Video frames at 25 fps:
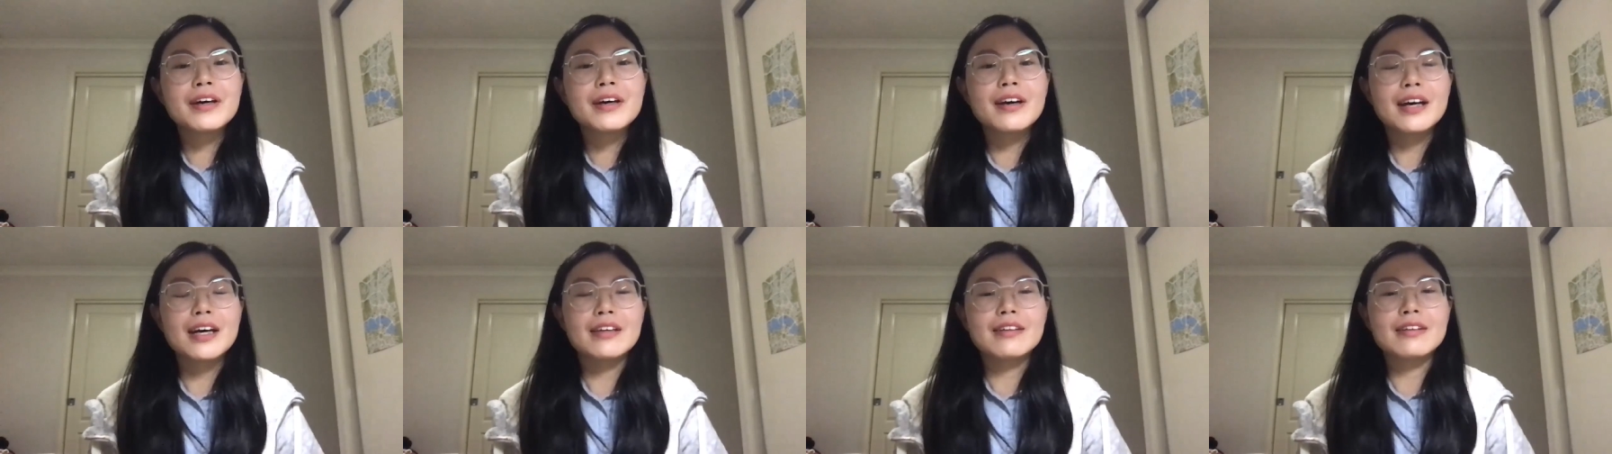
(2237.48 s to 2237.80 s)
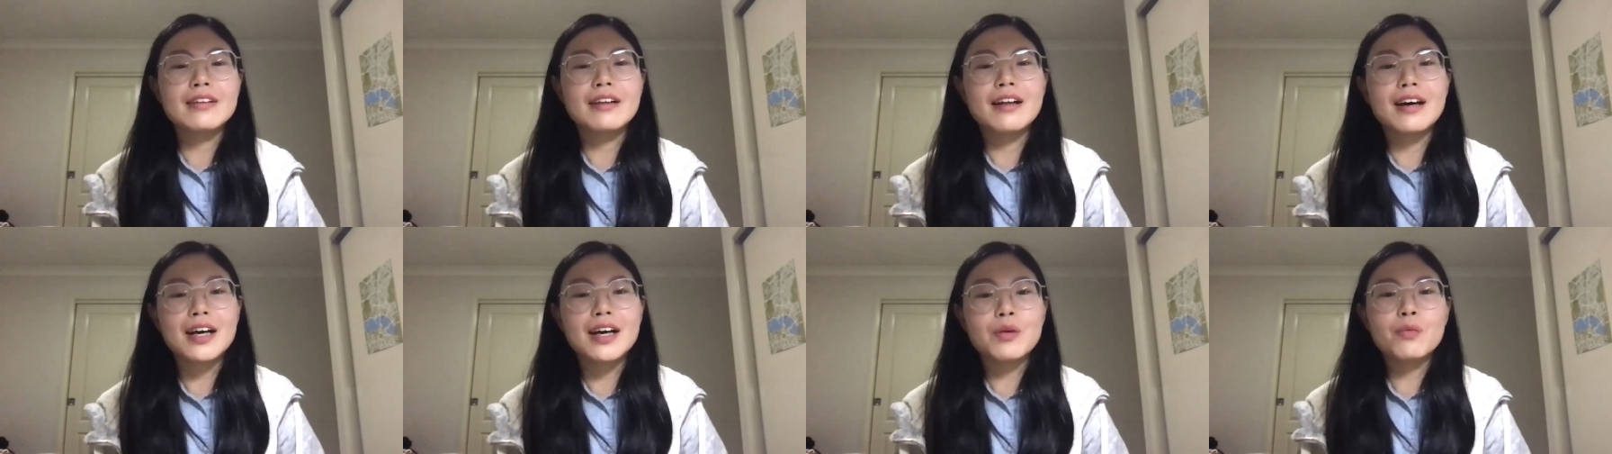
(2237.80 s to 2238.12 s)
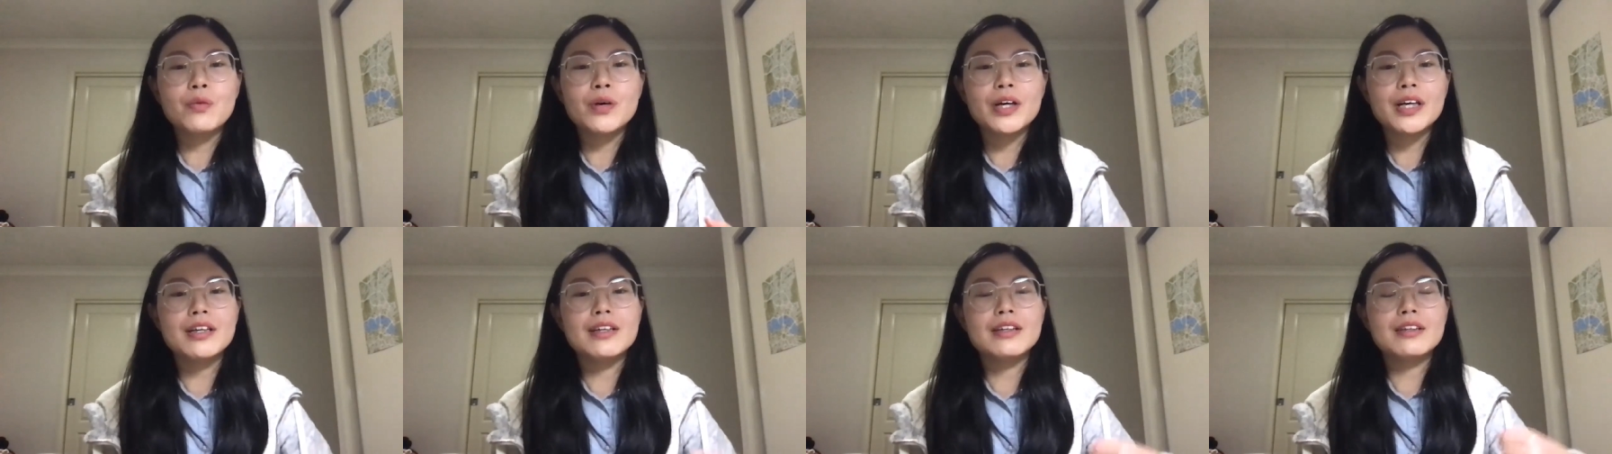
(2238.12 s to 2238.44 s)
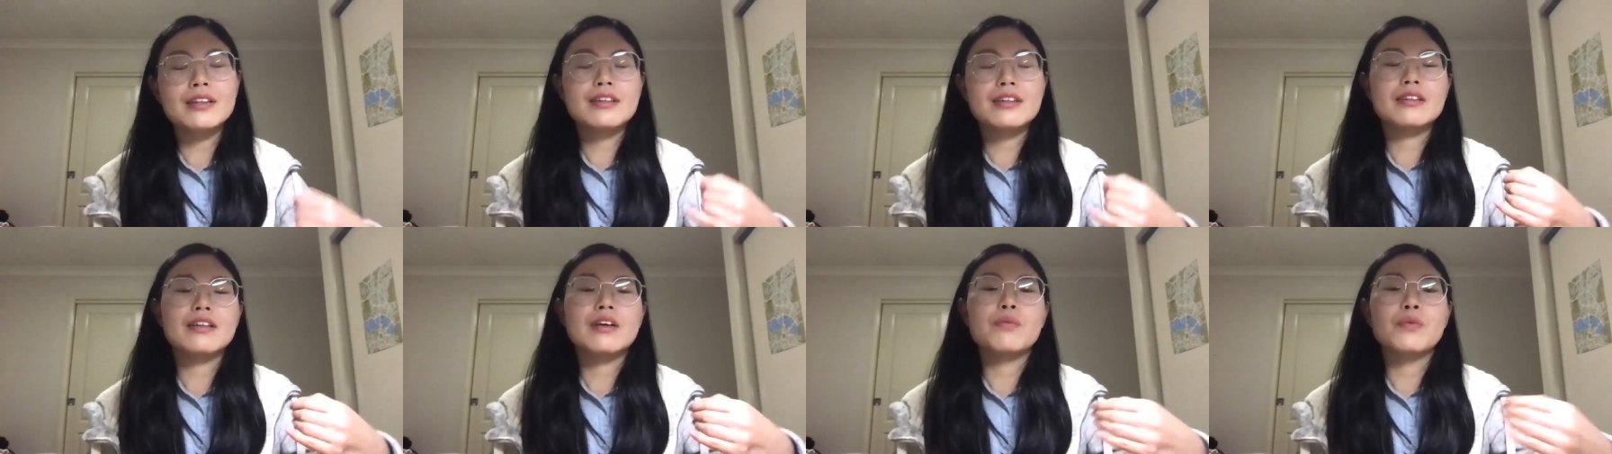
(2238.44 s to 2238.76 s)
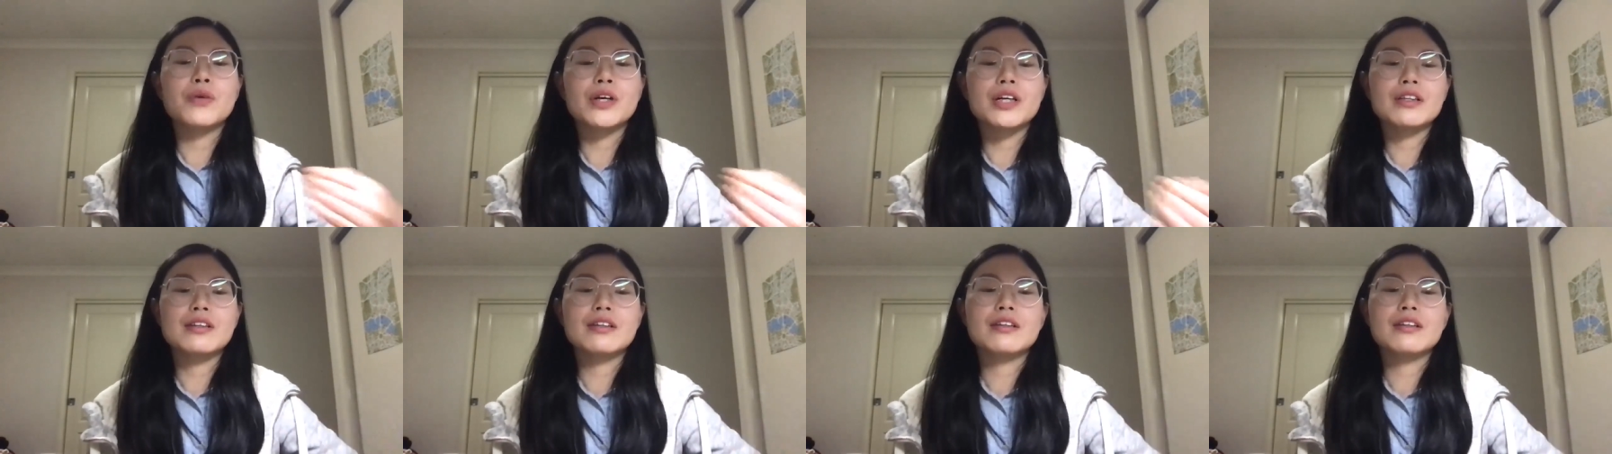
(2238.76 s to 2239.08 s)
It's like we,
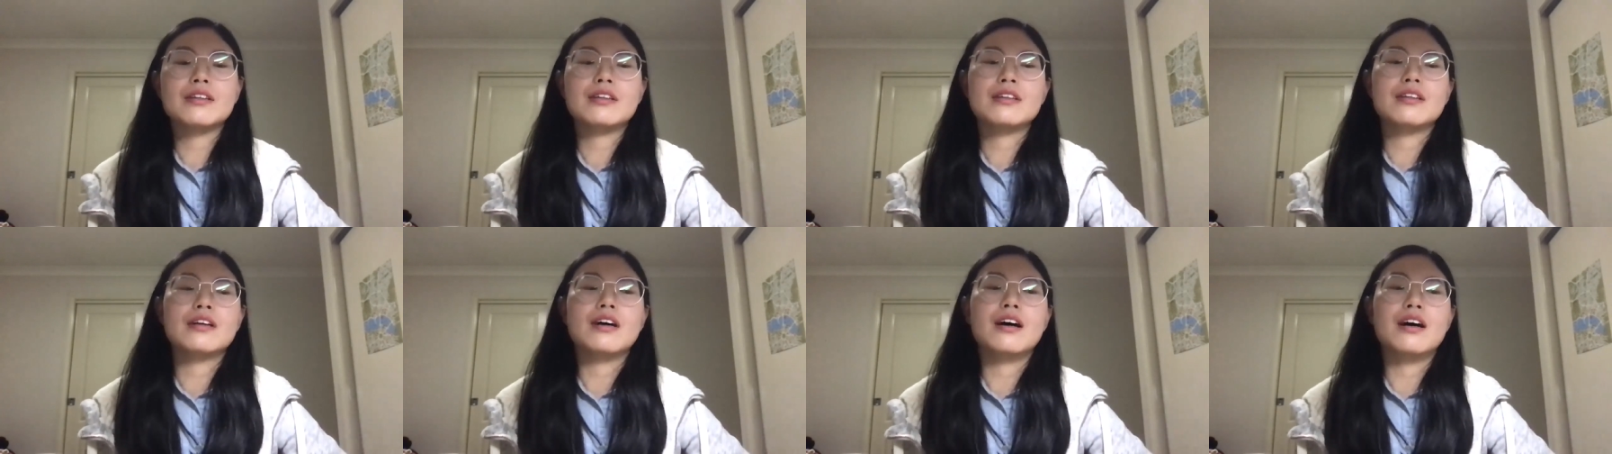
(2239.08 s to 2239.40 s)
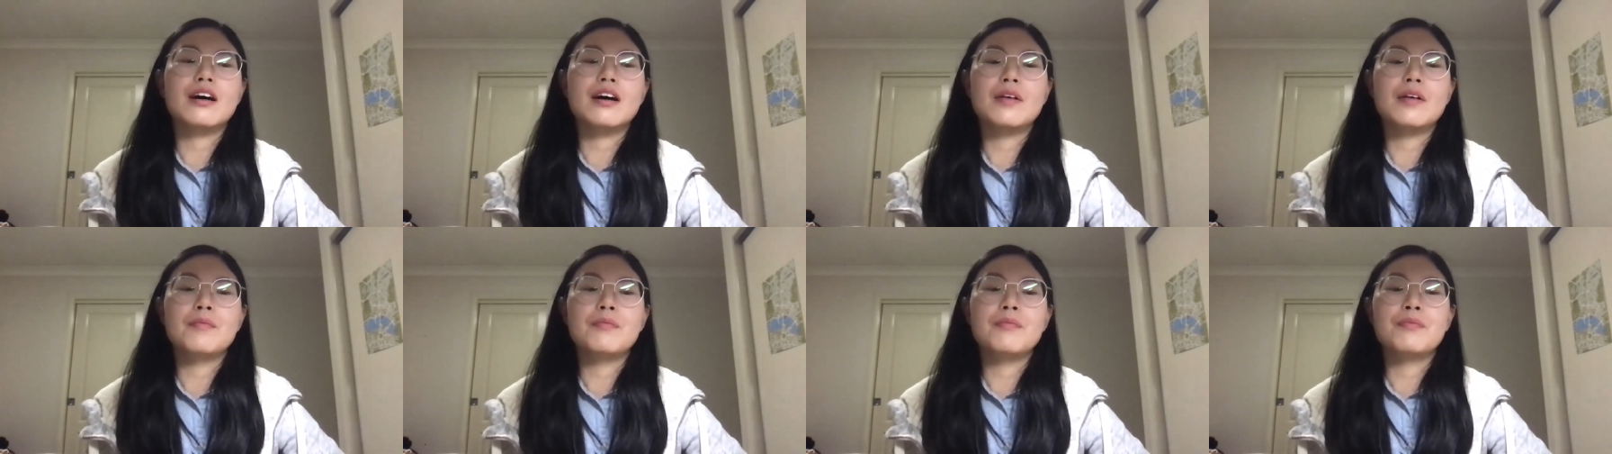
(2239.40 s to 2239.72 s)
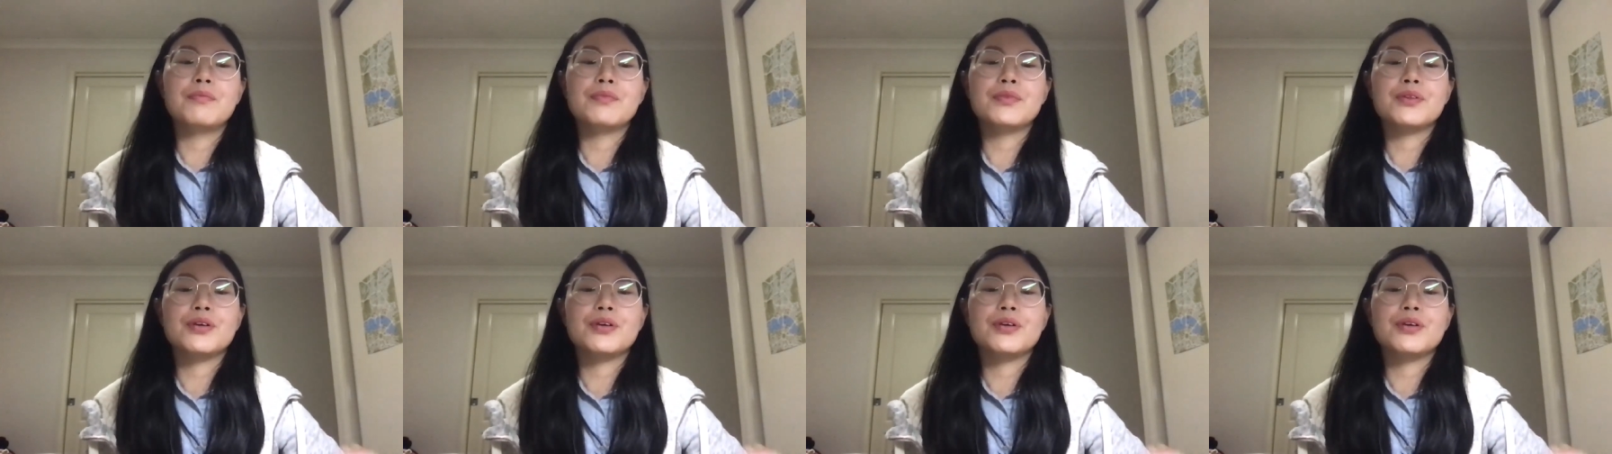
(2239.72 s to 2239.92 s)
we um,